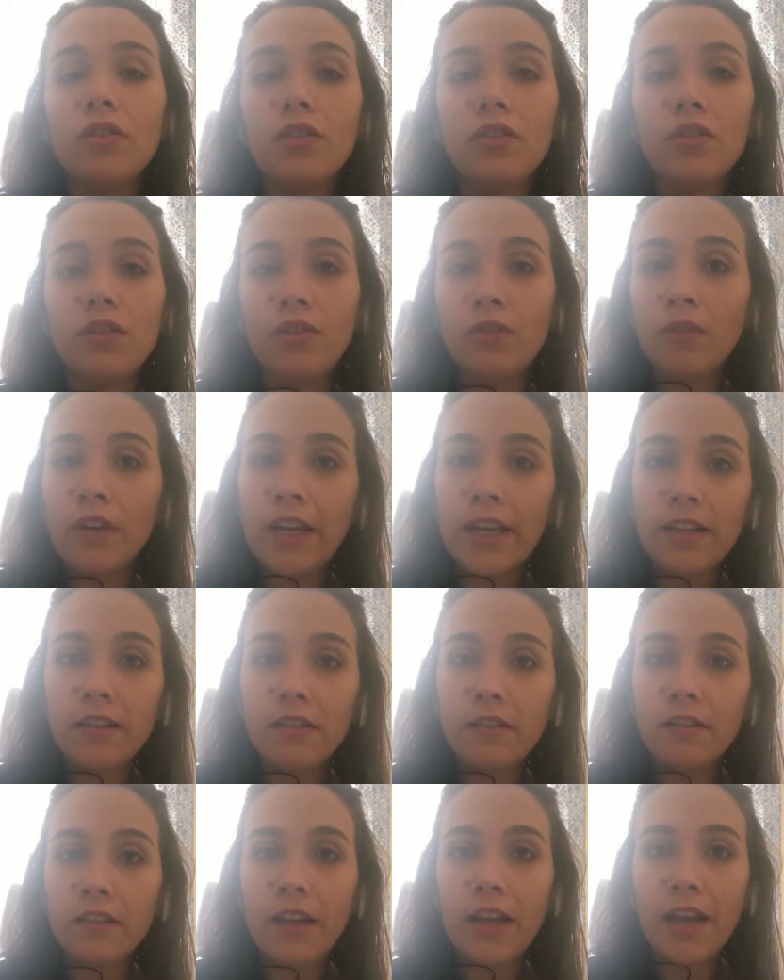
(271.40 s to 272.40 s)
you
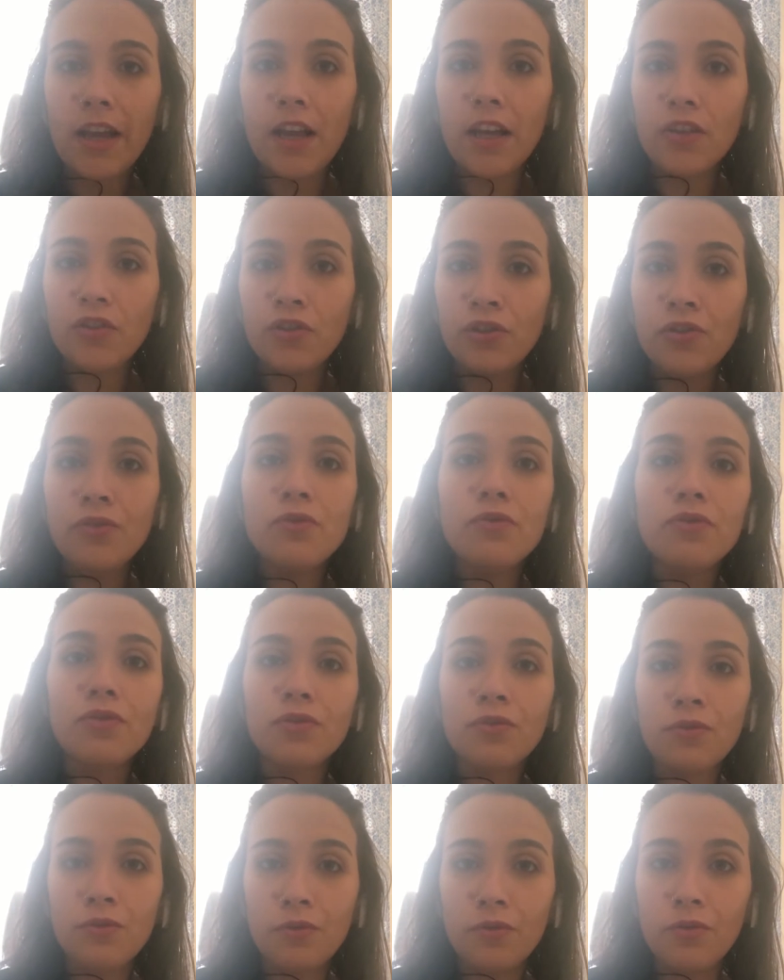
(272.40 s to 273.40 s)
can
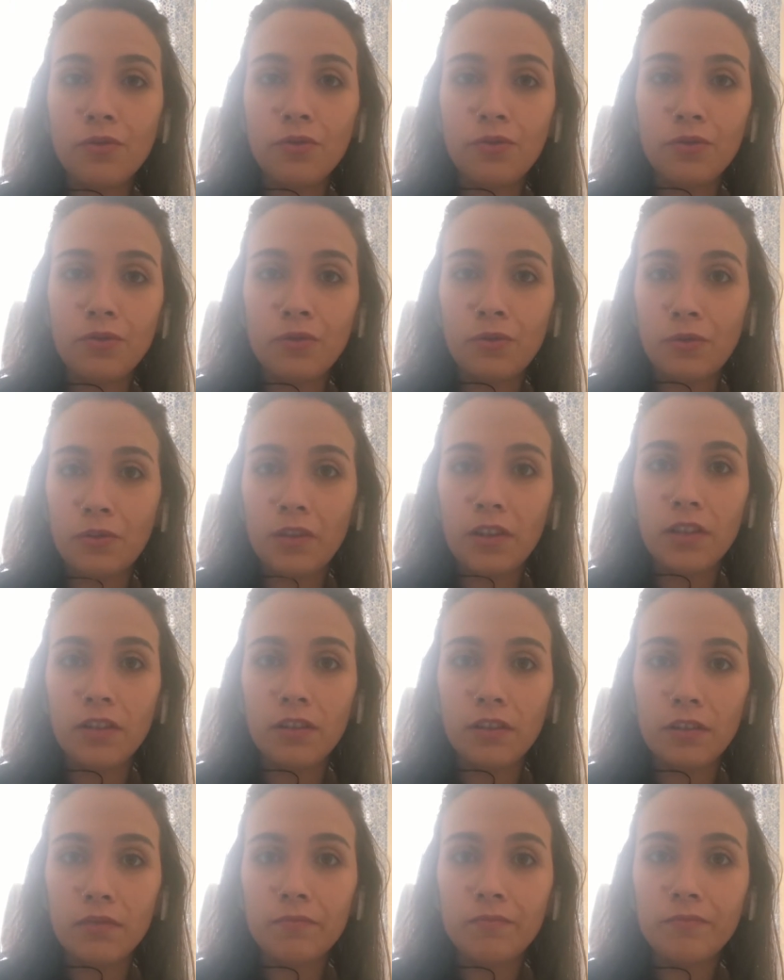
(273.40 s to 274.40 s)
choose to
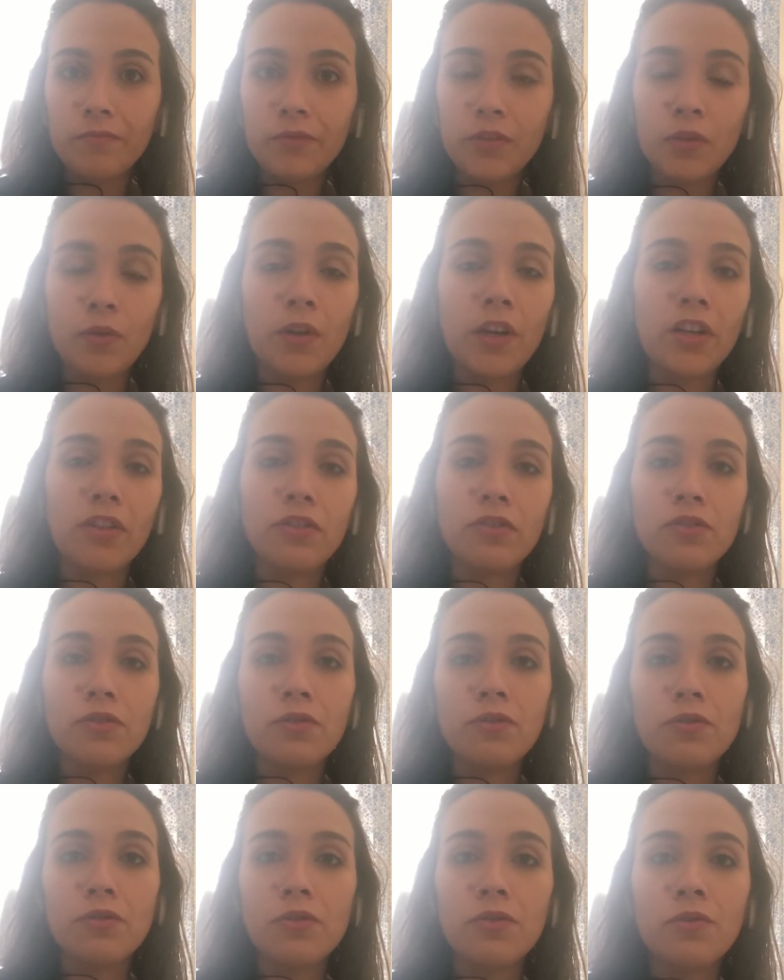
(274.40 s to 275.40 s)
heal. You can
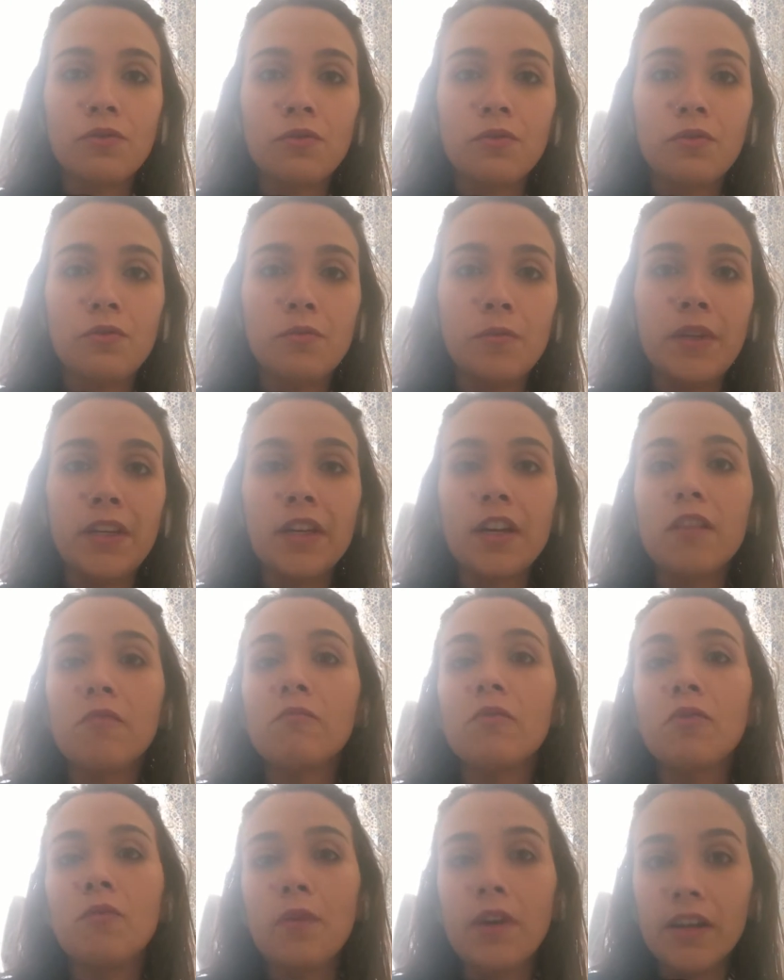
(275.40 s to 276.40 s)
choose to
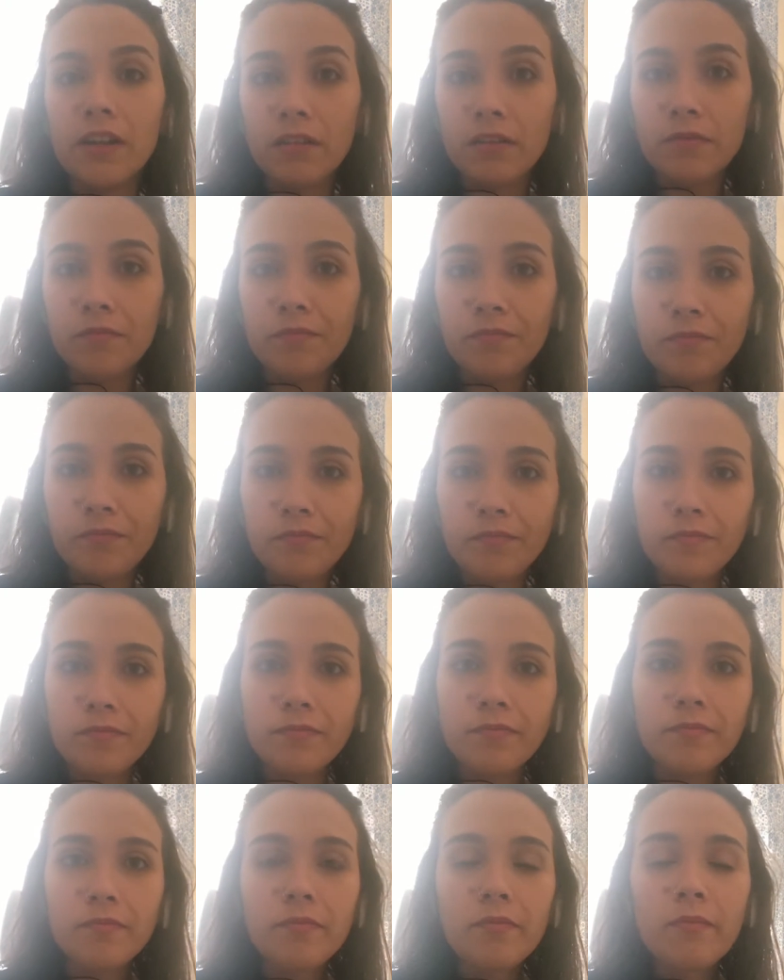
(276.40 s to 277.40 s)
become aware.
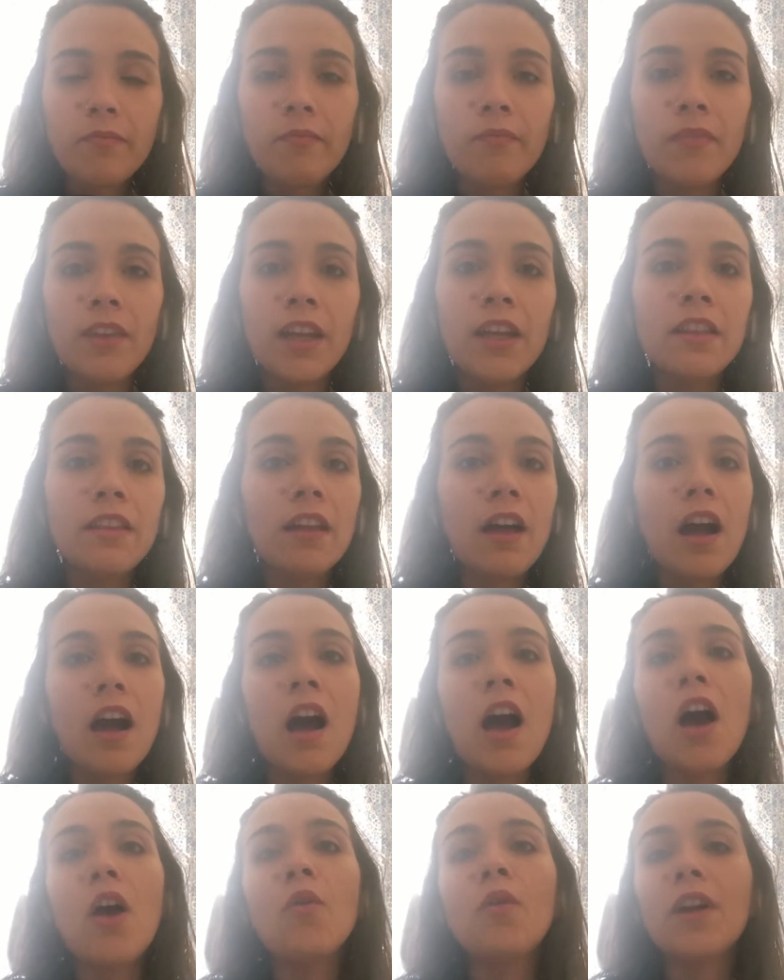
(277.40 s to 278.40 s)
And
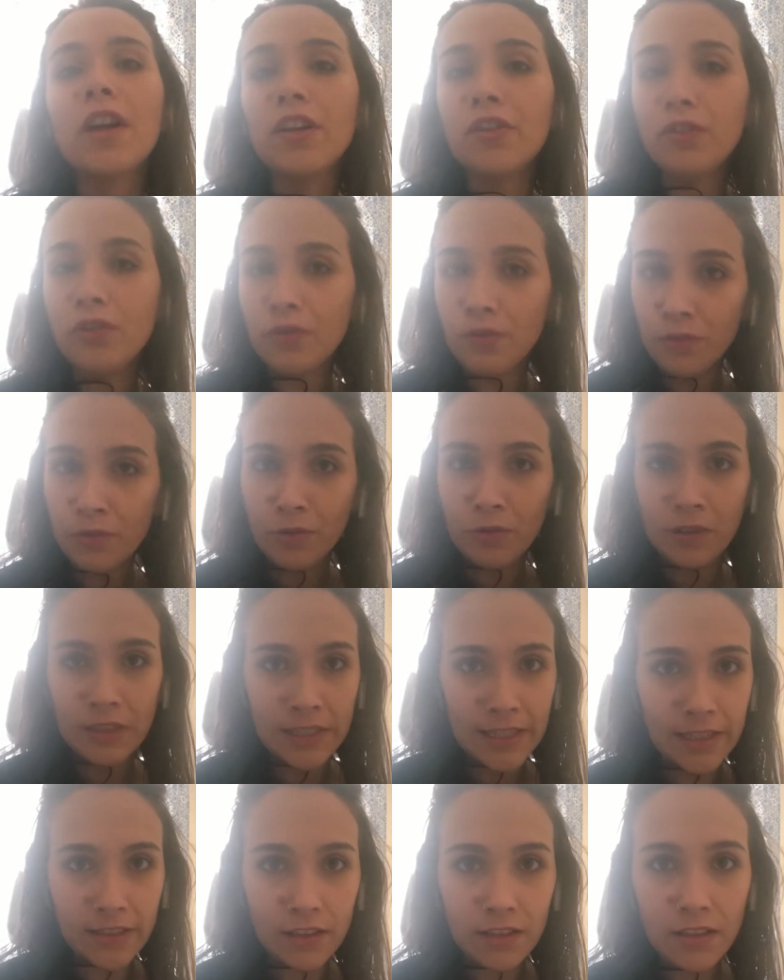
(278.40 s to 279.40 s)
how can you do
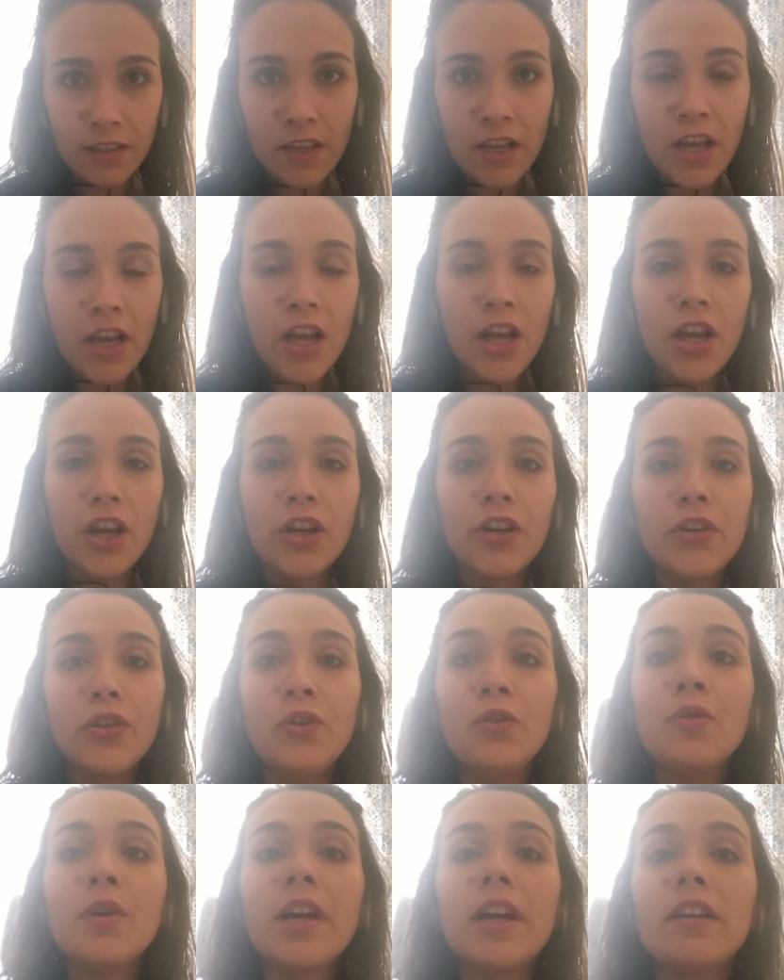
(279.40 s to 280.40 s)
that?
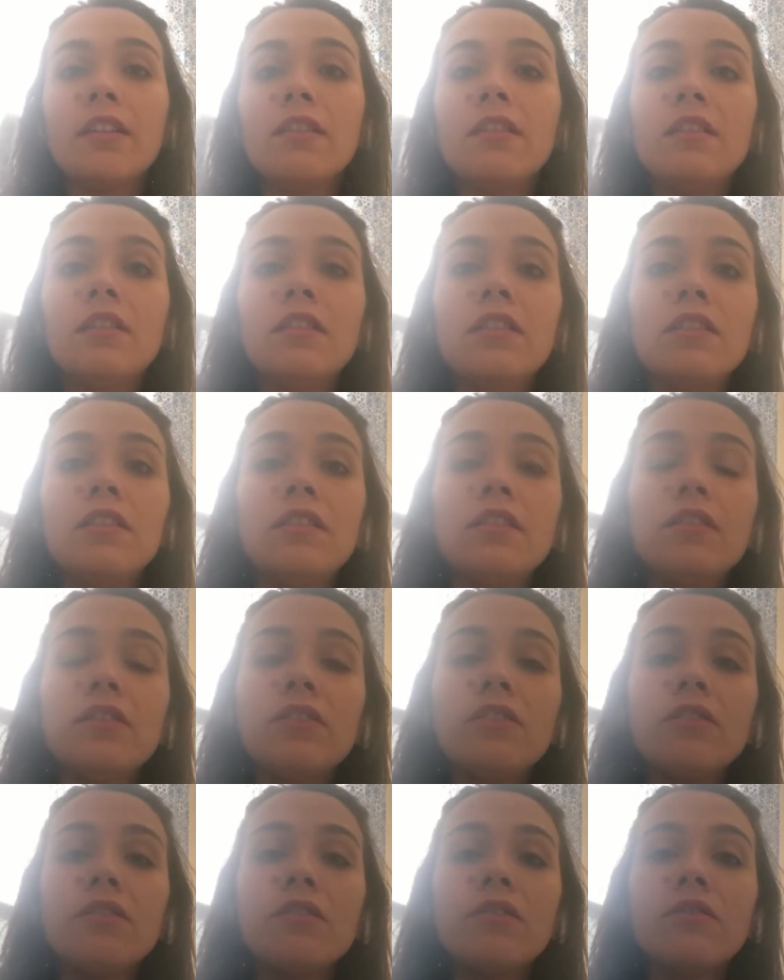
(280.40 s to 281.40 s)
You can
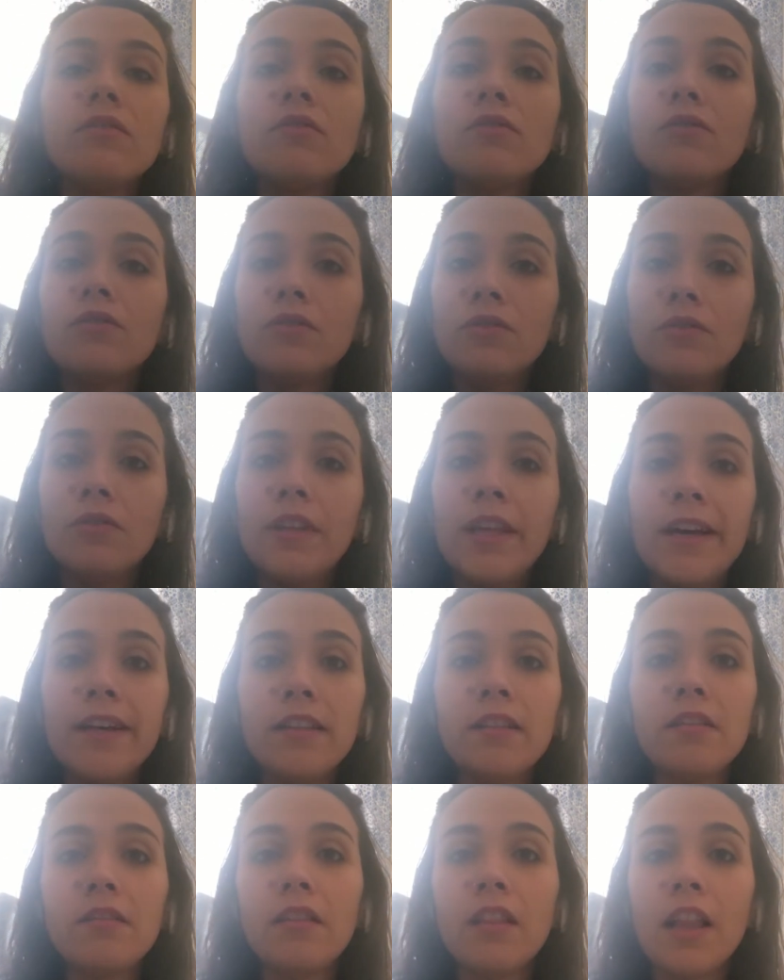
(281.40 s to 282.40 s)
do
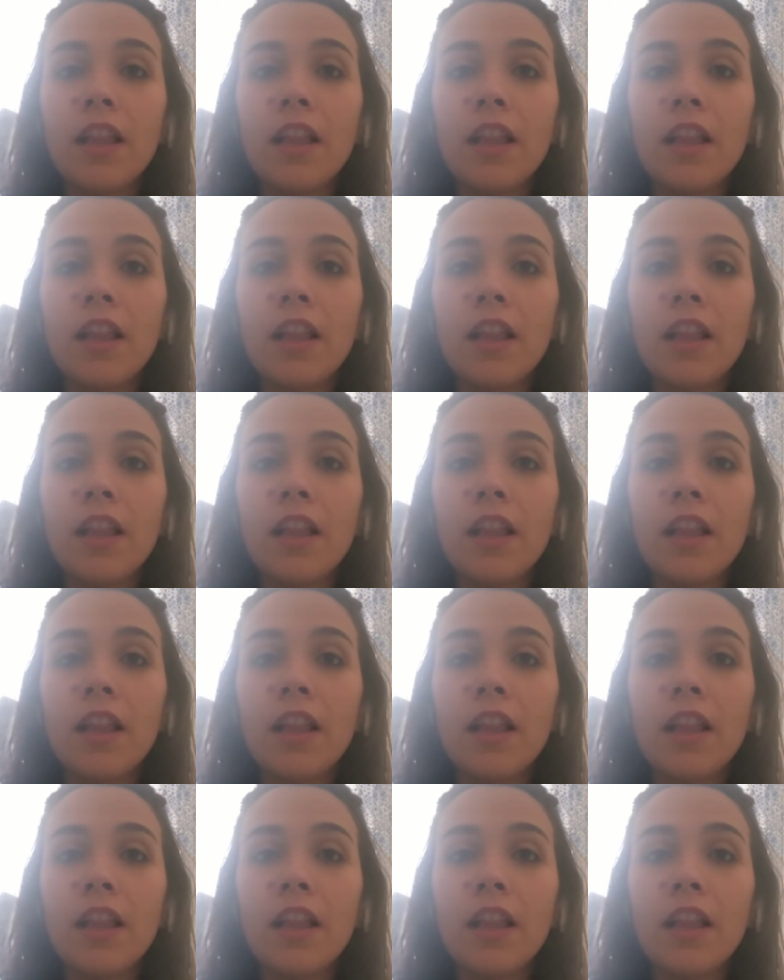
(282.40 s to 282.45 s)
that